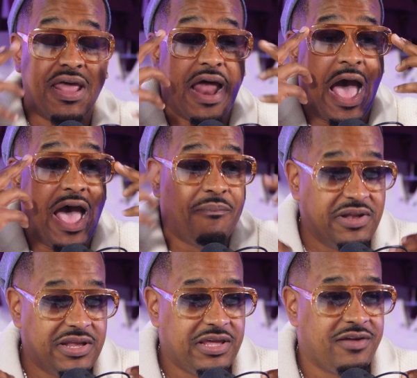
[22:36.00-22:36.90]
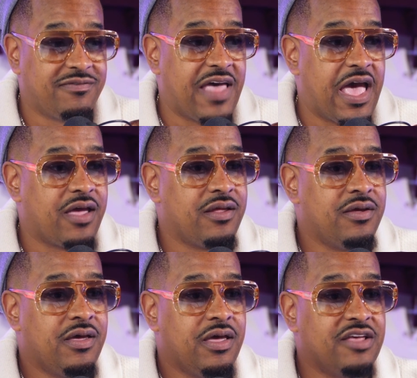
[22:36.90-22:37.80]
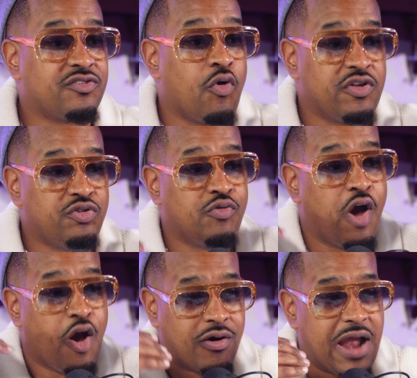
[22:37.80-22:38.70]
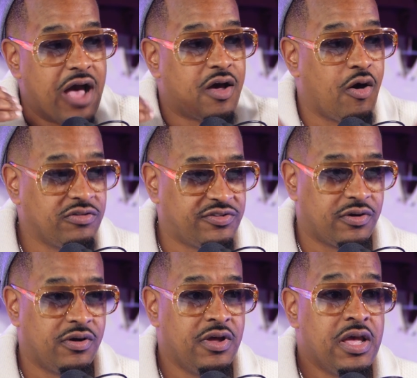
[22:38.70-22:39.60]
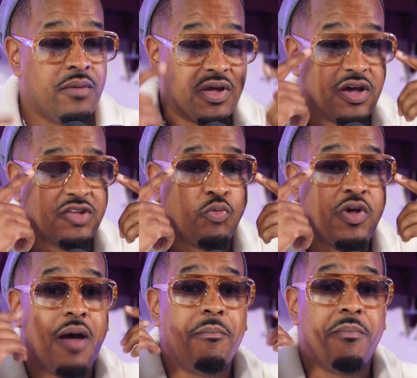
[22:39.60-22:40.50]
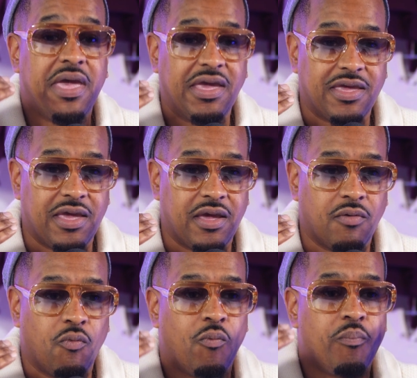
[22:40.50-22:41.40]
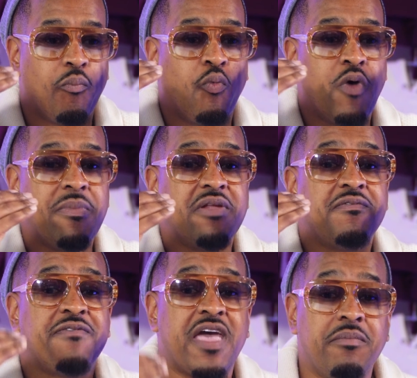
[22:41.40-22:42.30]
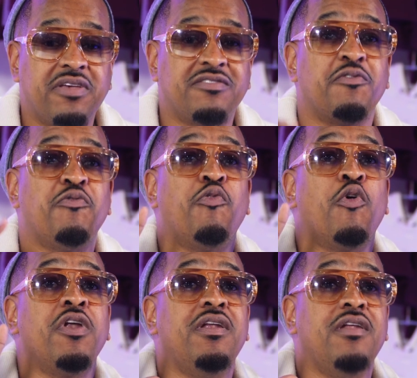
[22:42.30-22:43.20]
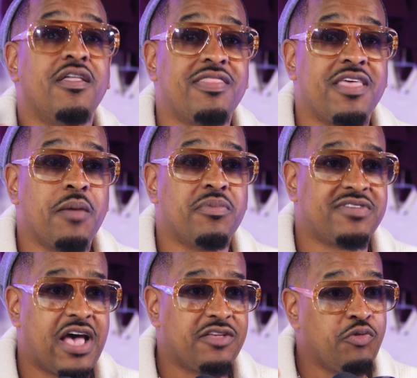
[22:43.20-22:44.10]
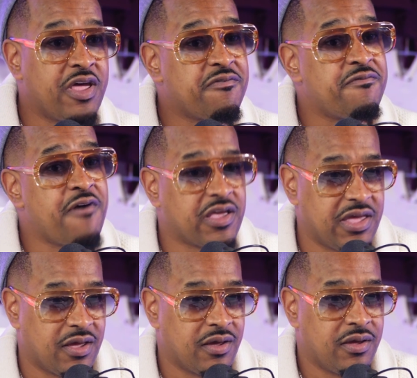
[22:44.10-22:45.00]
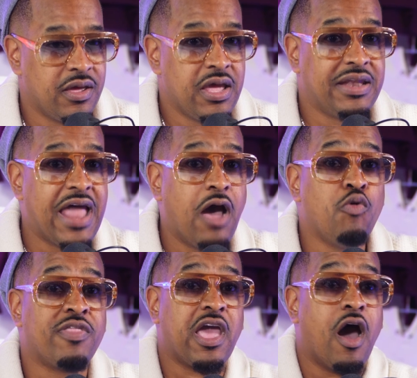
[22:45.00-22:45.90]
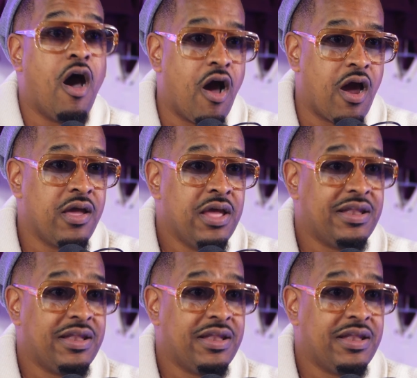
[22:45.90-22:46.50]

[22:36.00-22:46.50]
And I believe that is going to hurt our culture because we are making women famous for nothing besides who they're fucking, not who they are.